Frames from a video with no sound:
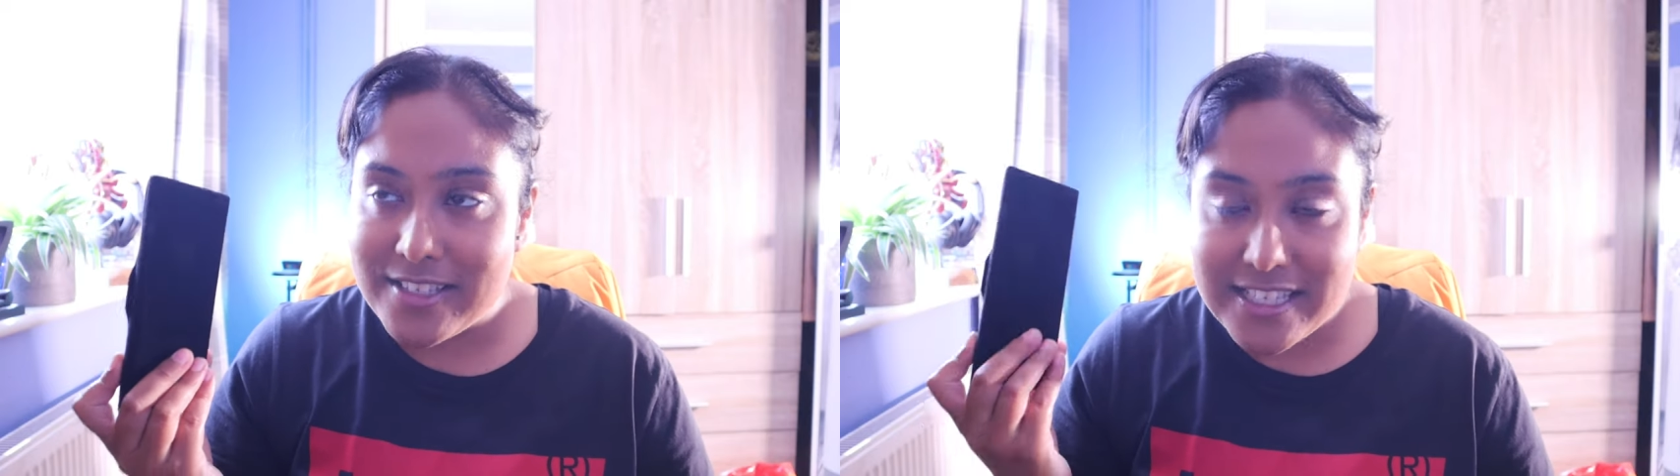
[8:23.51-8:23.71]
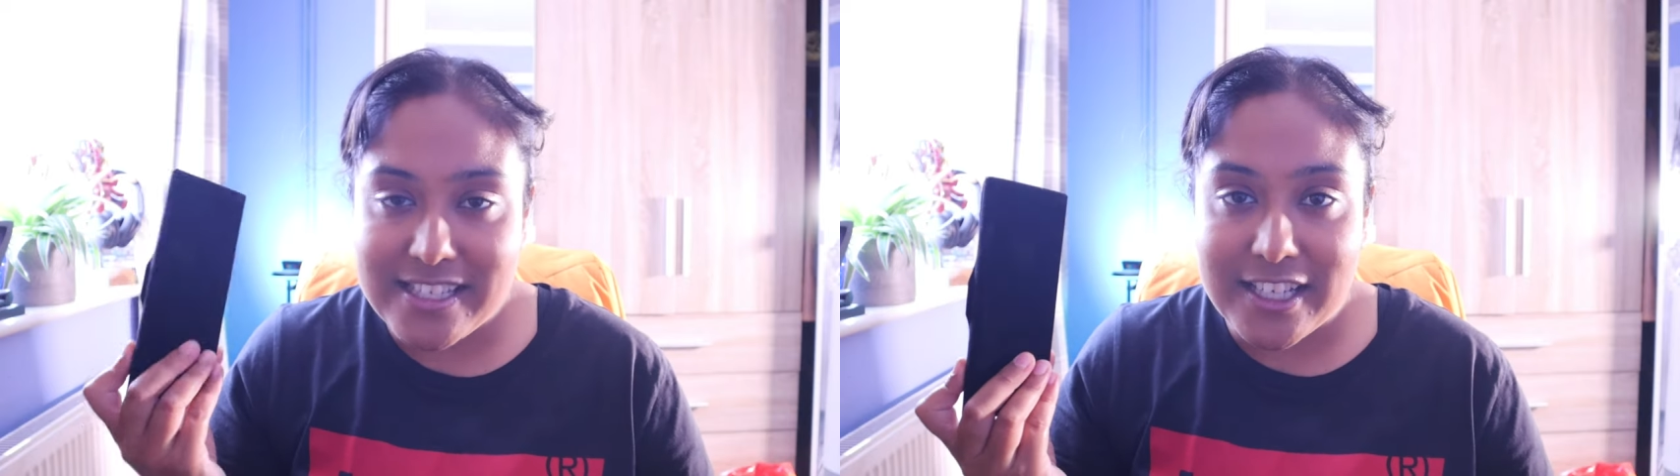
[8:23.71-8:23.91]

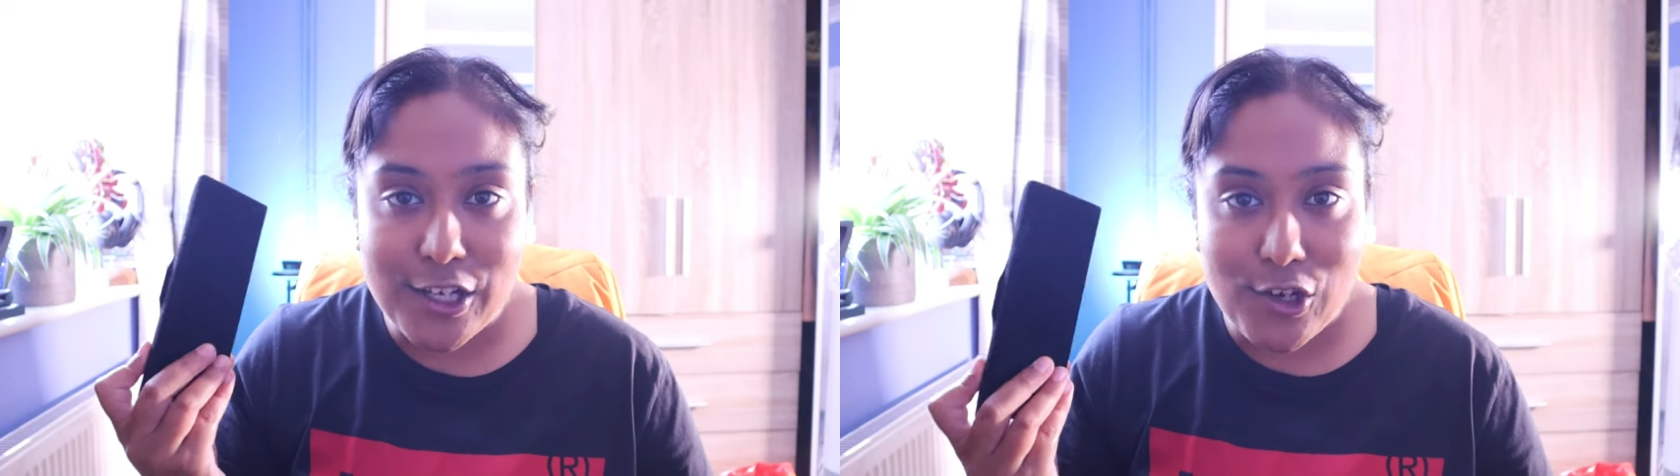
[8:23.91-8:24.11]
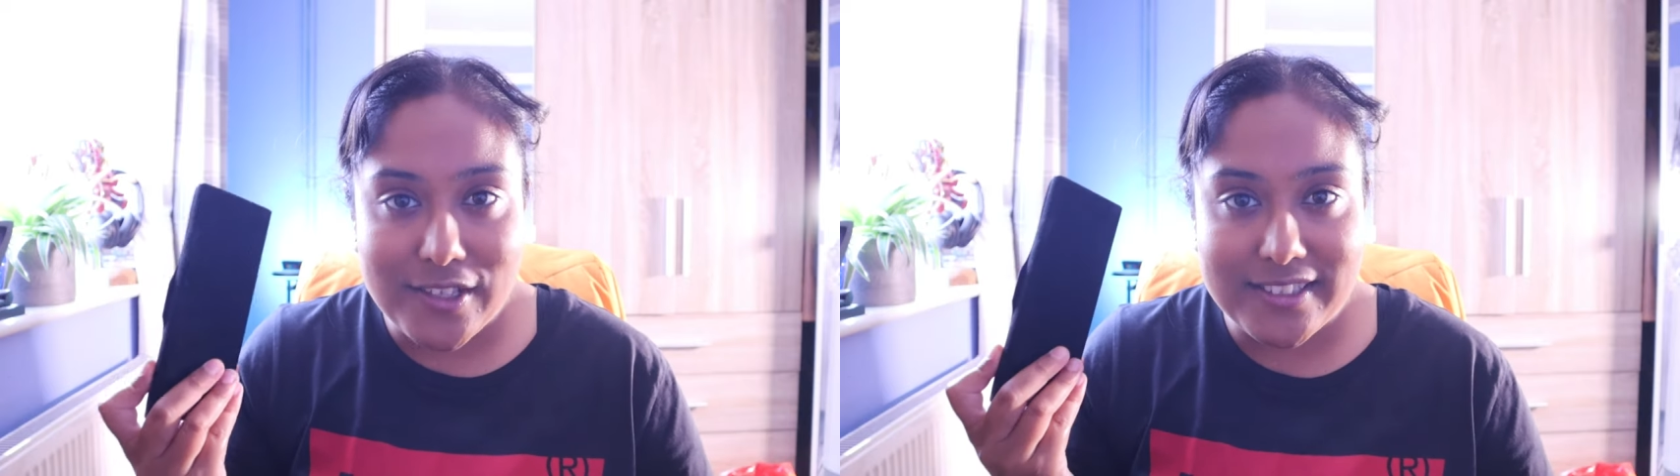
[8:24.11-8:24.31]
just the
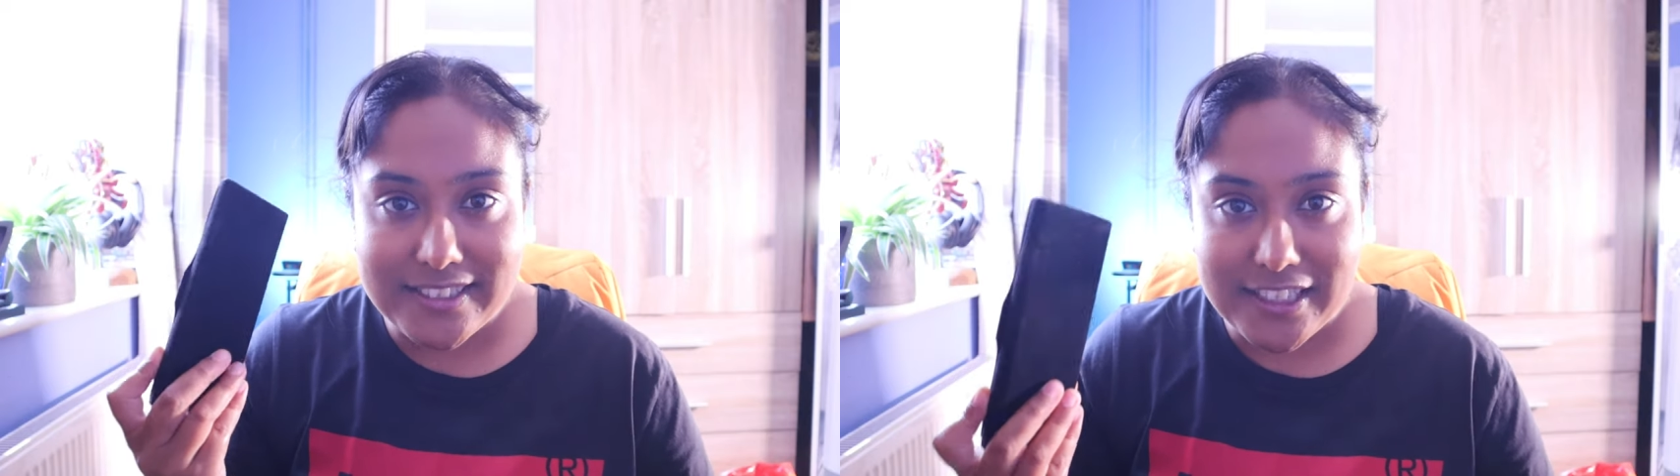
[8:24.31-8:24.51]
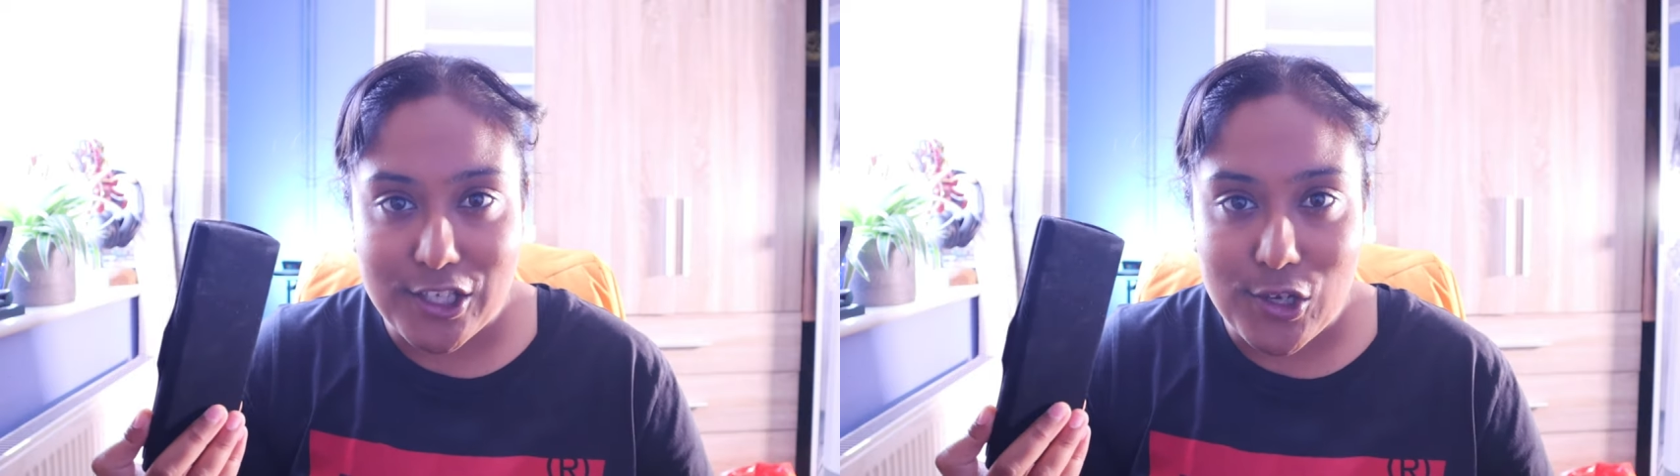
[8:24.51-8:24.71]

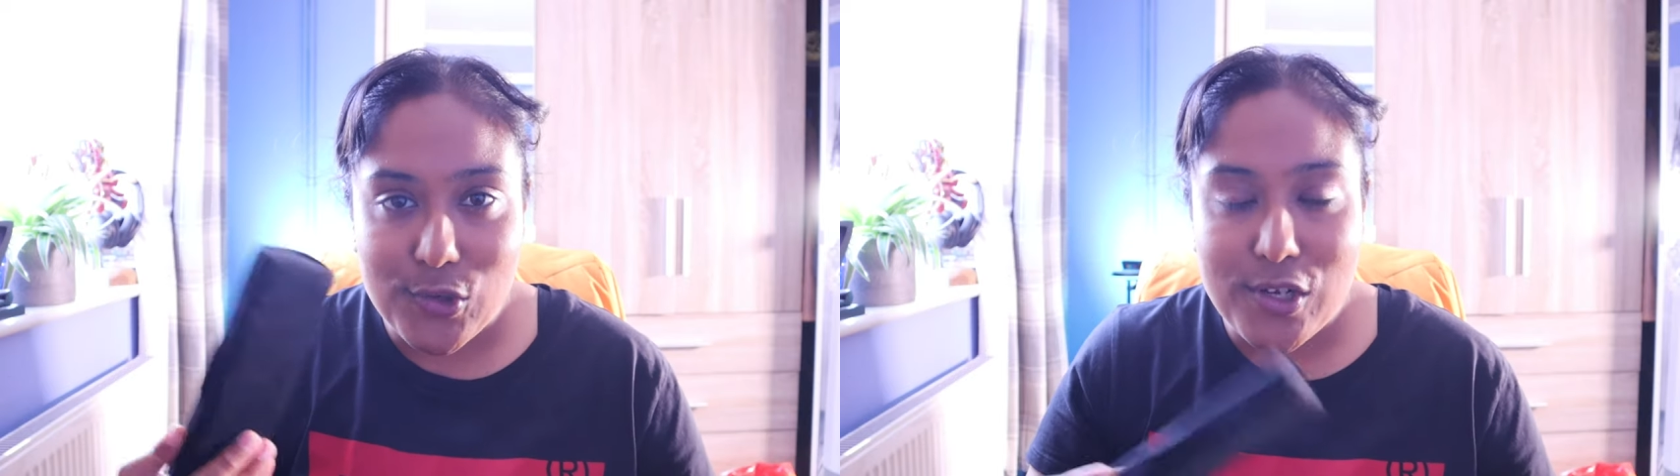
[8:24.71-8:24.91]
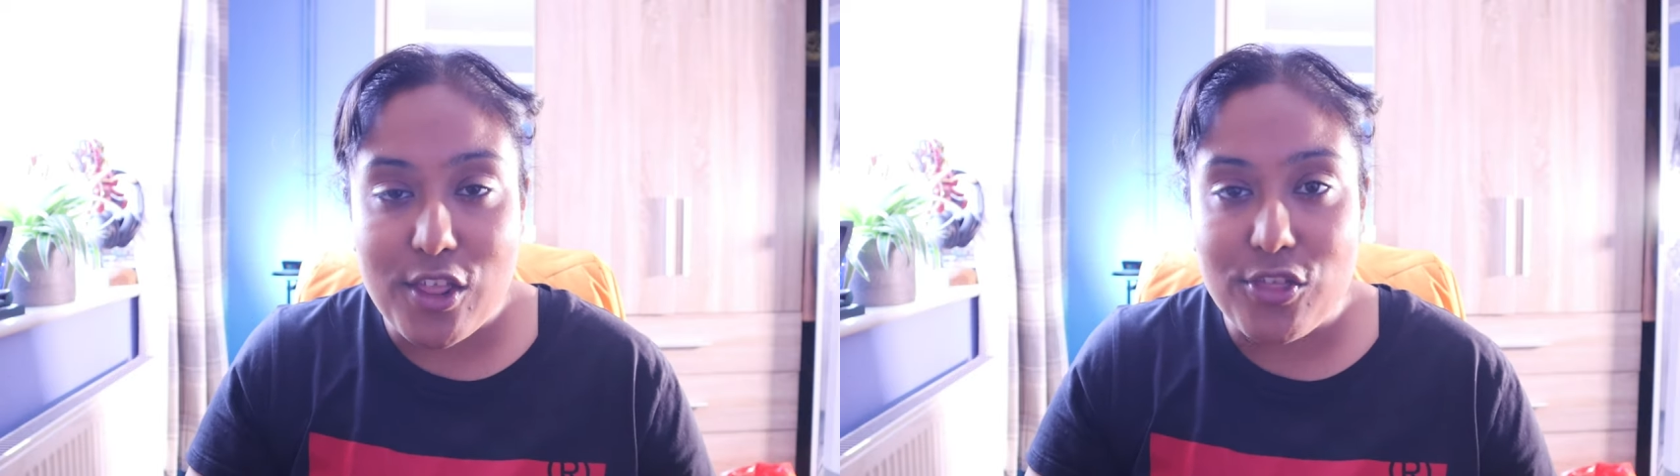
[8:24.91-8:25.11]
glasses
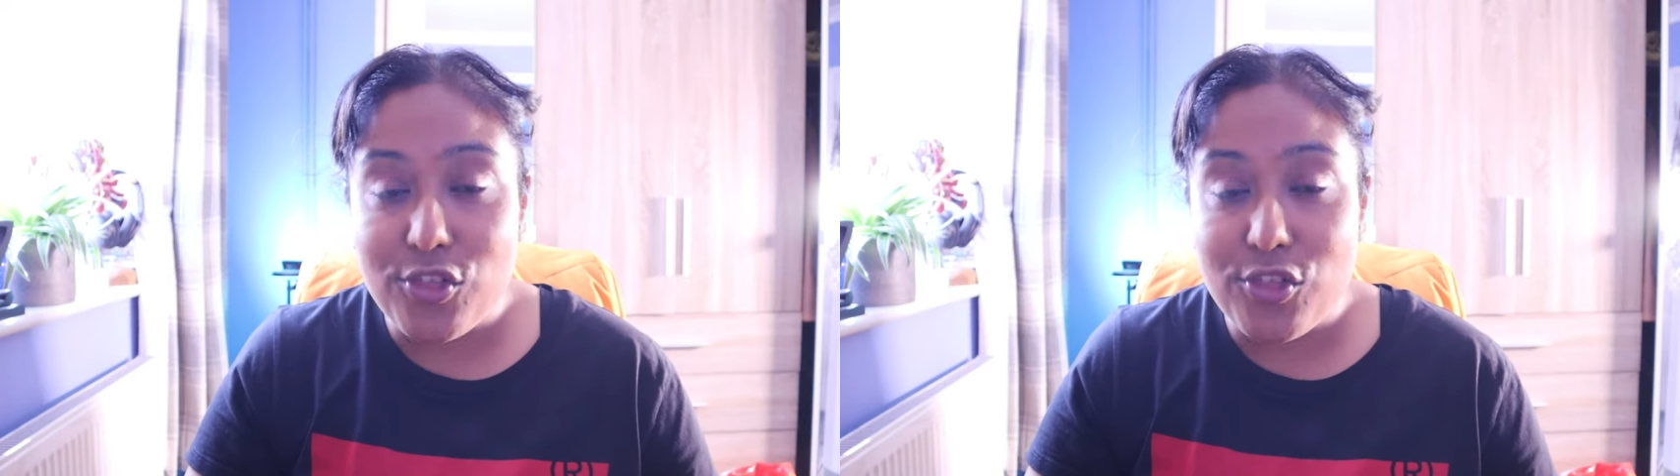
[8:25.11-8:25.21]
alone